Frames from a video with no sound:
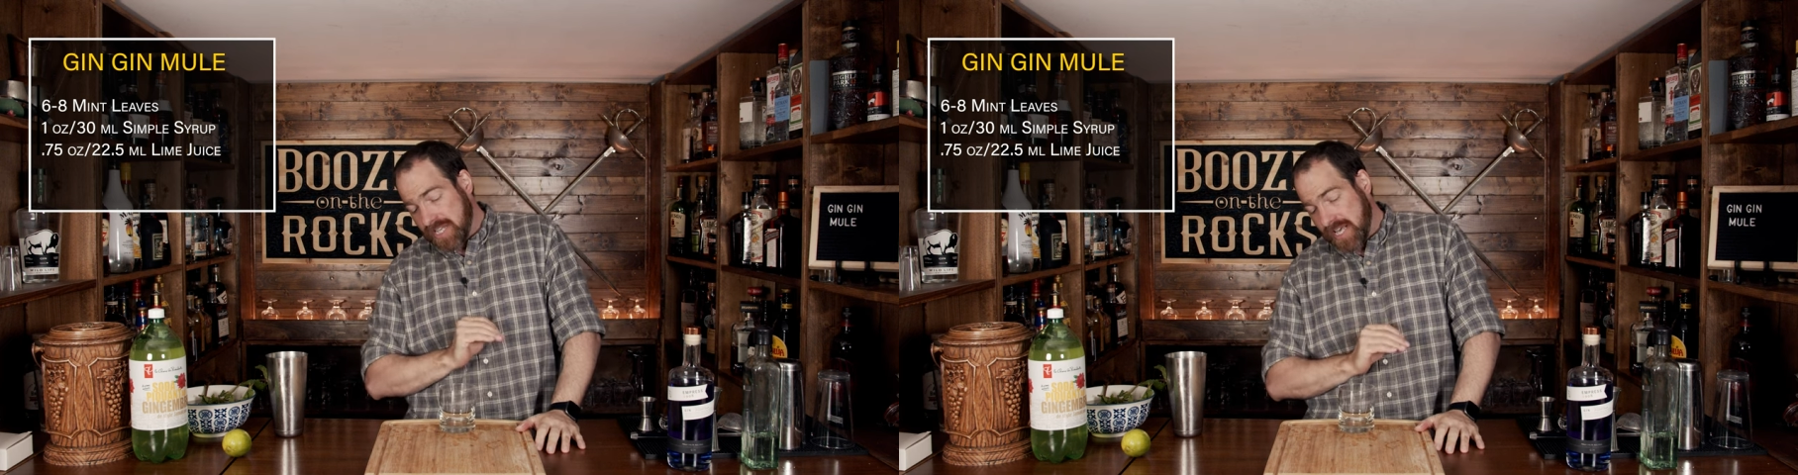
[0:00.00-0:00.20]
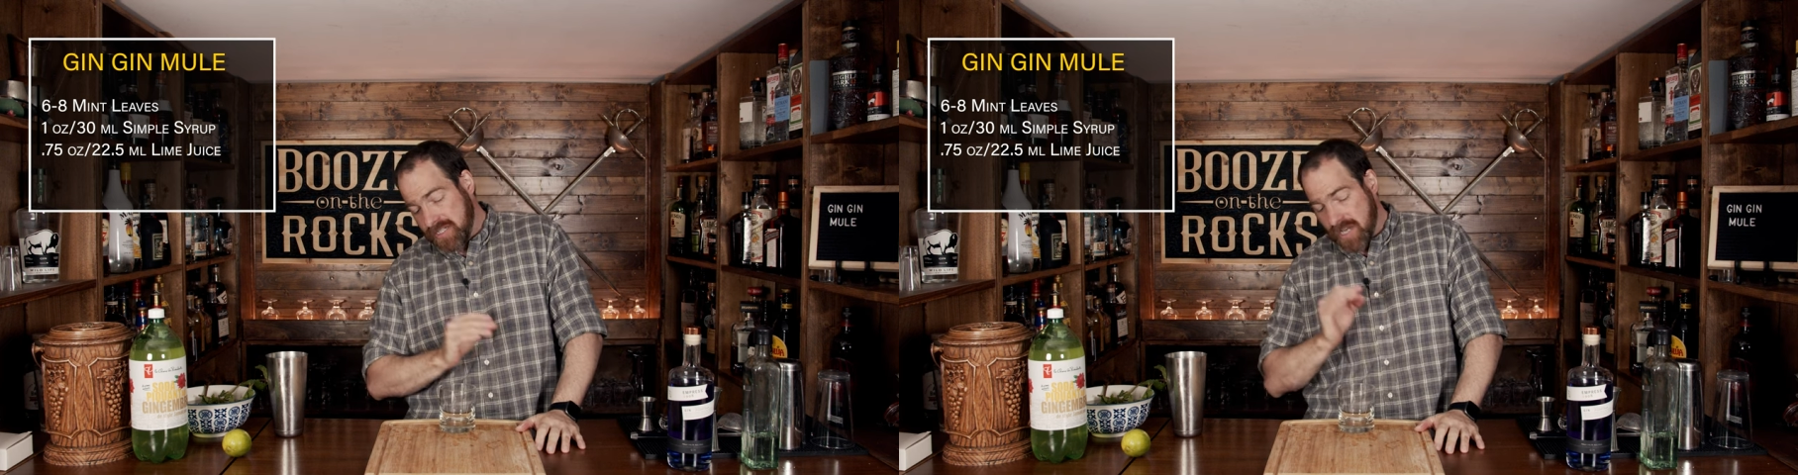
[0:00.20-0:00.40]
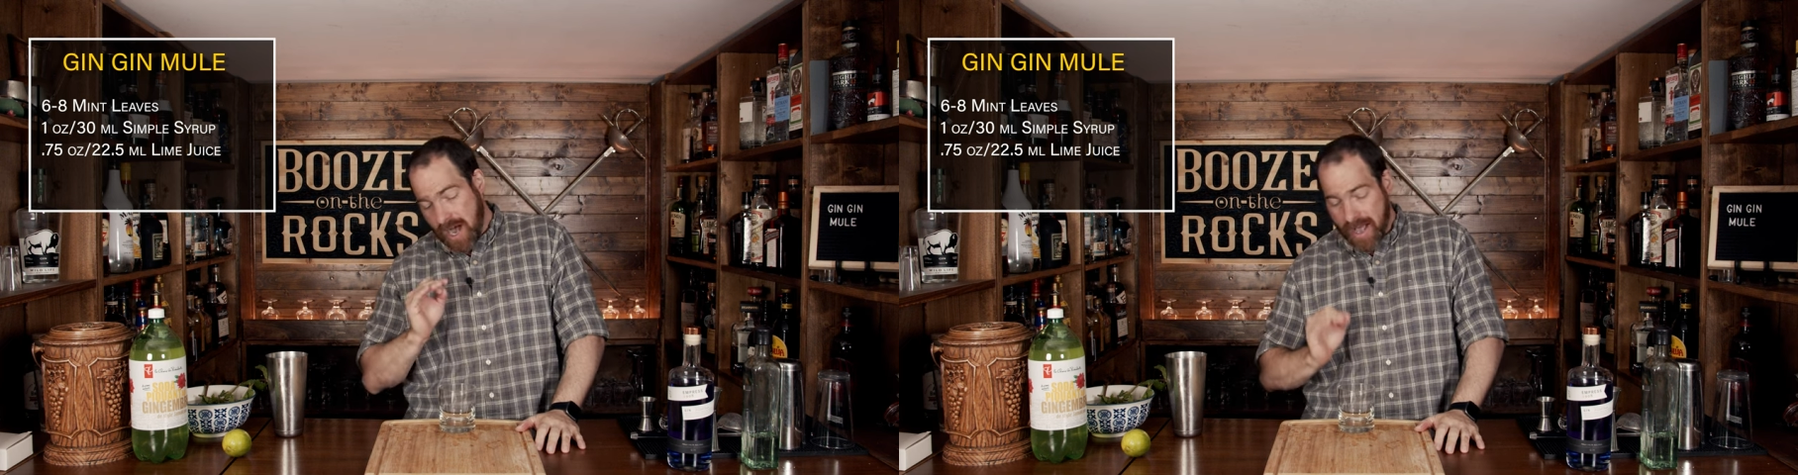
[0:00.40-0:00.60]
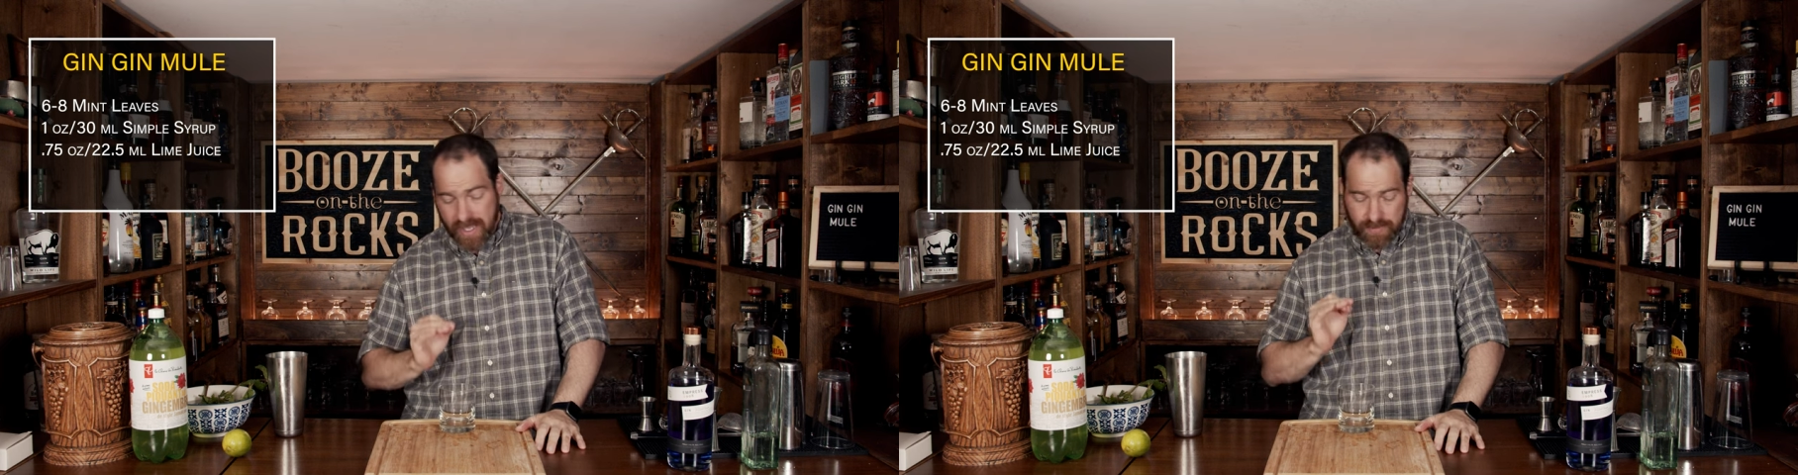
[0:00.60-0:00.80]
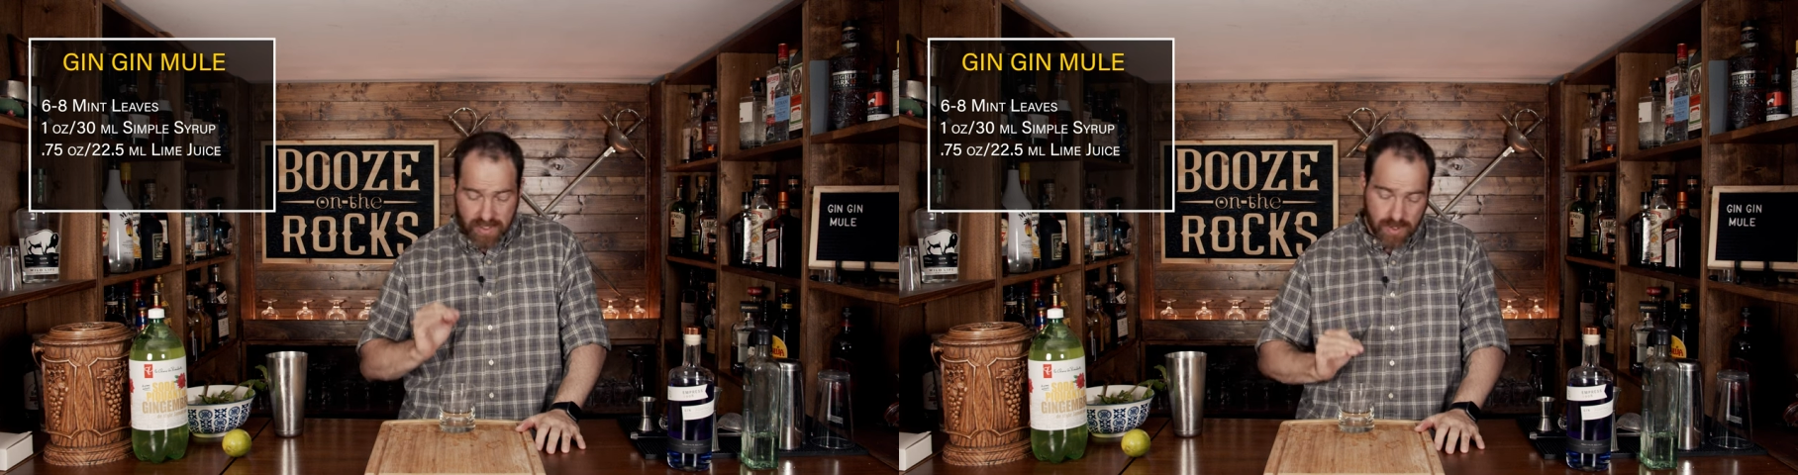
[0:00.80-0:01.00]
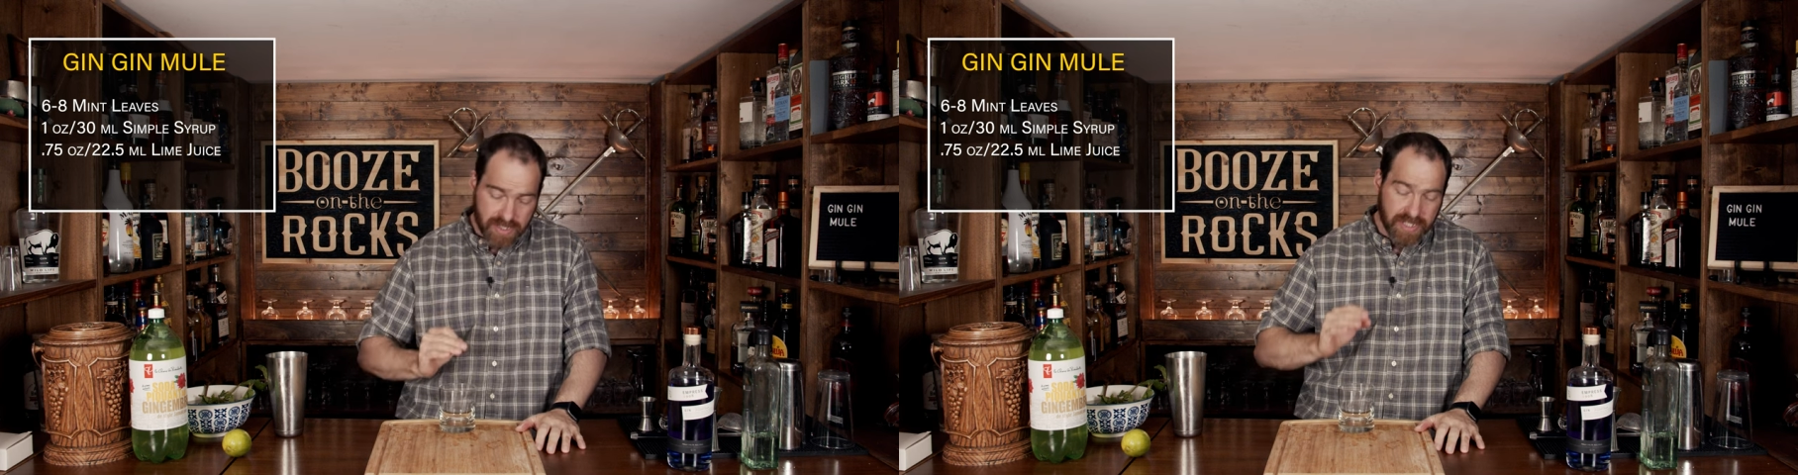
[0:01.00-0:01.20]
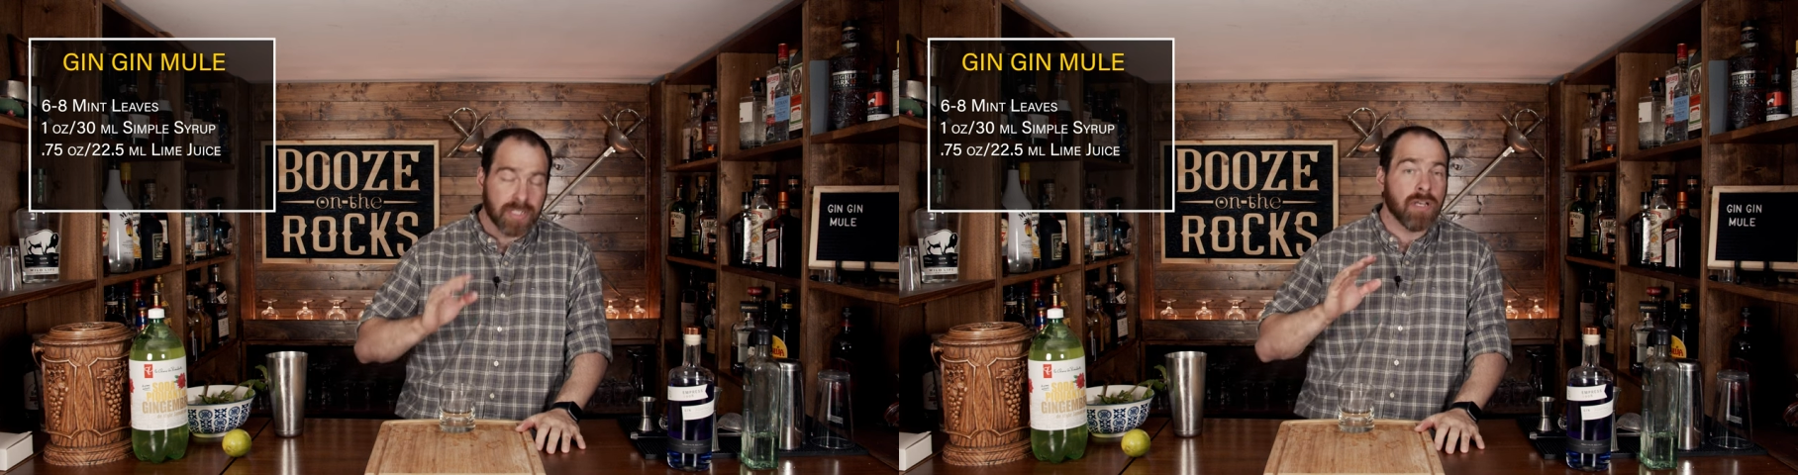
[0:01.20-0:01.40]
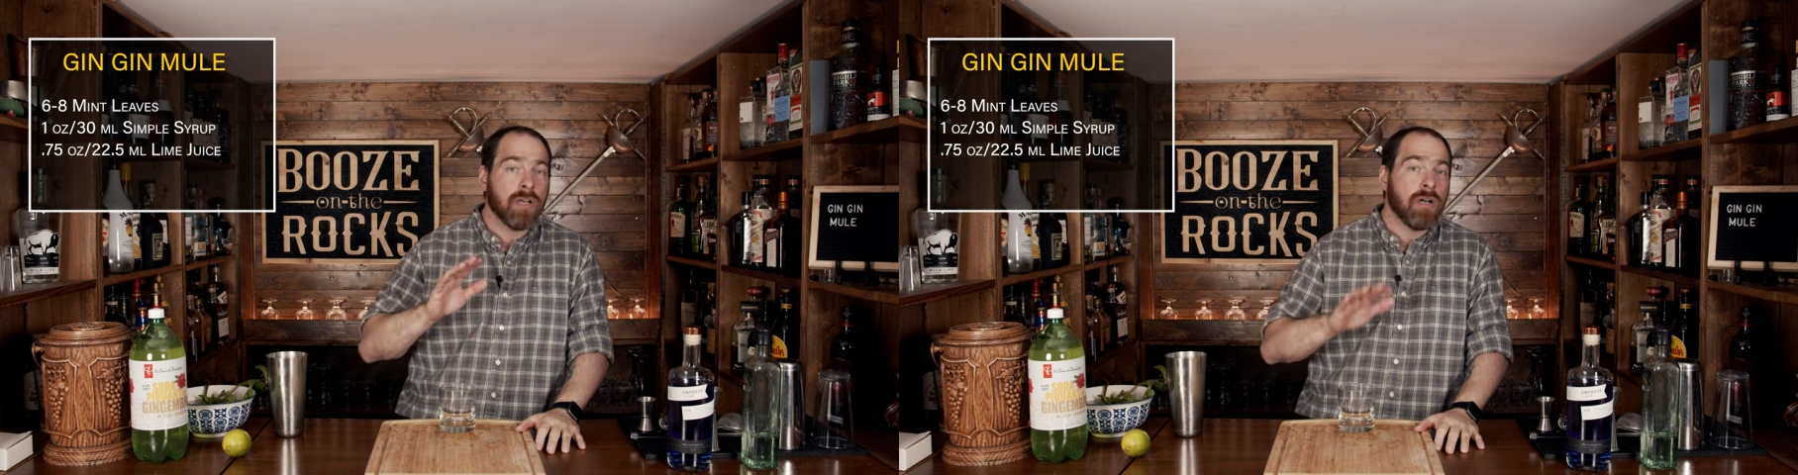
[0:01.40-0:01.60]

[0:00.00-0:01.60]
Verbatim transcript: case, I am using